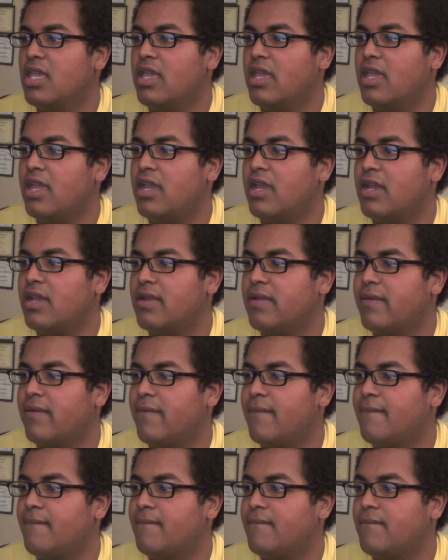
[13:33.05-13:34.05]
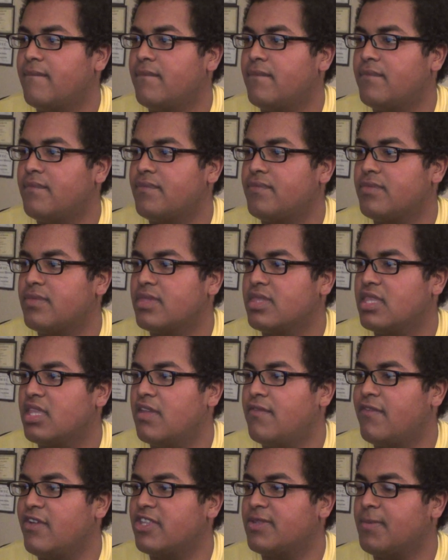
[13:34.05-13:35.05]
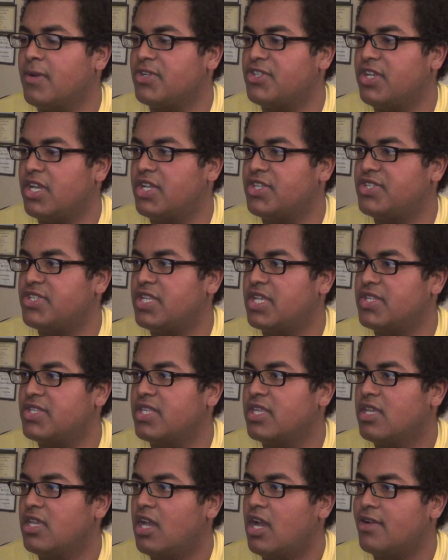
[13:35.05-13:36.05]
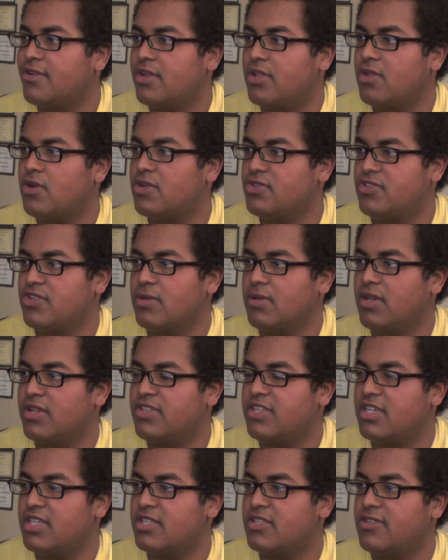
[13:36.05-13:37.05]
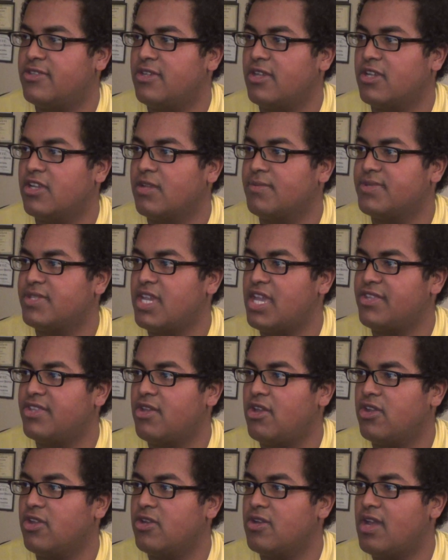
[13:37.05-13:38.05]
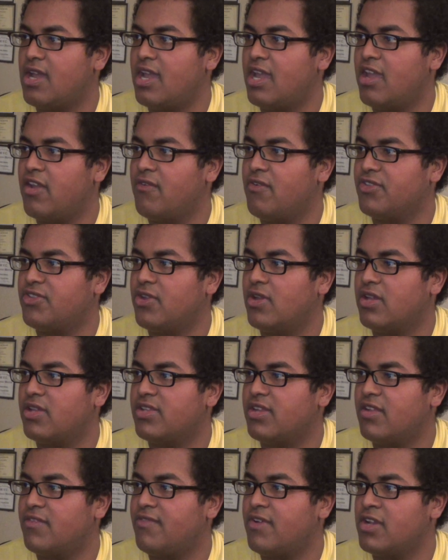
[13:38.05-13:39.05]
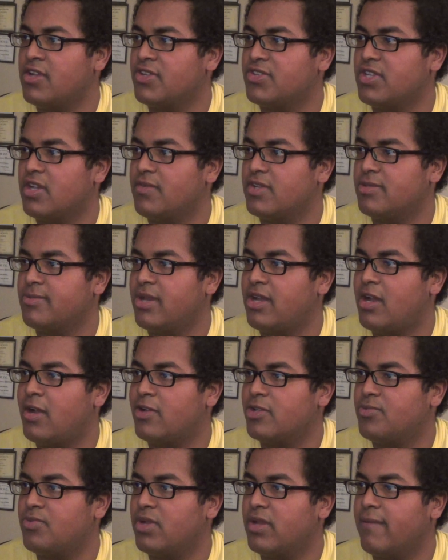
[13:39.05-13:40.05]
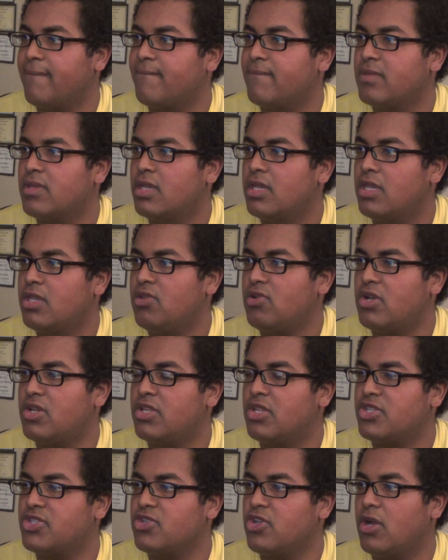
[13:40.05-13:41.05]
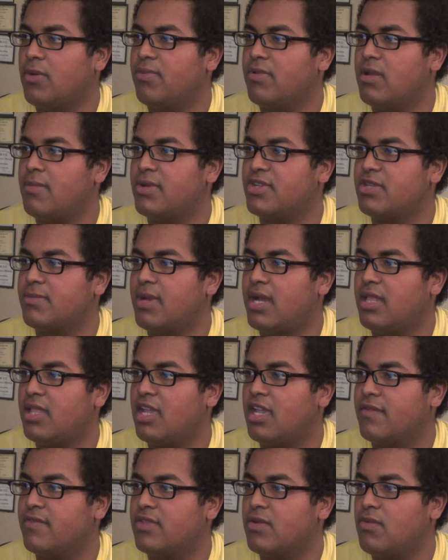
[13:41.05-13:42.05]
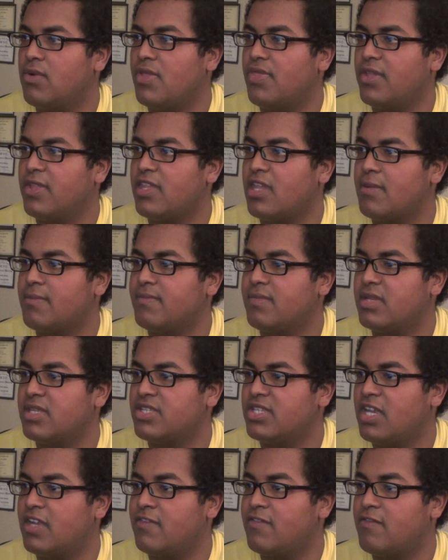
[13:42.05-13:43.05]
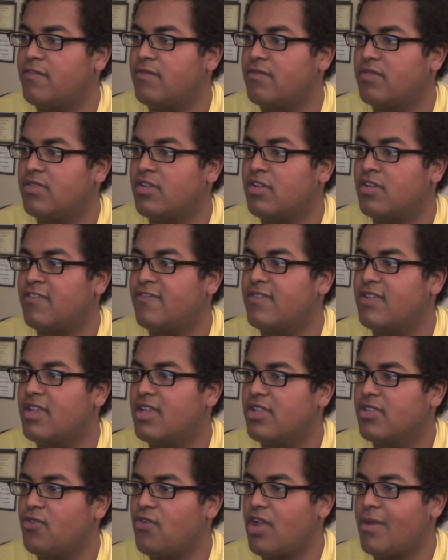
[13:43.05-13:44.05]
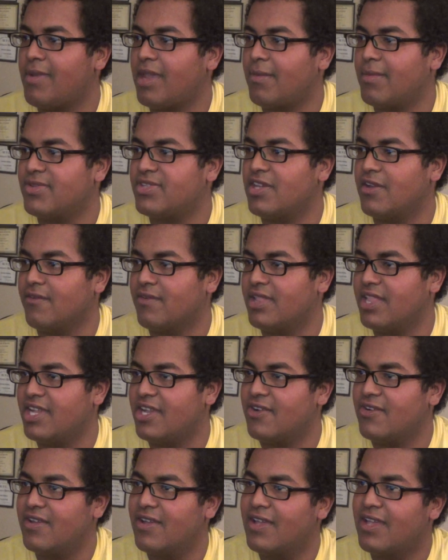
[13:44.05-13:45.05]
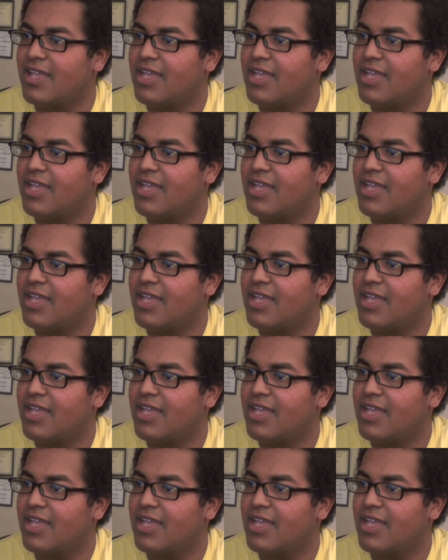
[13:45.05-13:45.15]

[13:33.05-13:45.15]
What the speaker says: And Visible Judge says, under no circumstance are you able to identify yourself as my offspring. You are the sole blemish in my life, the one thing that I'm ashamed of. Do I make myself clear?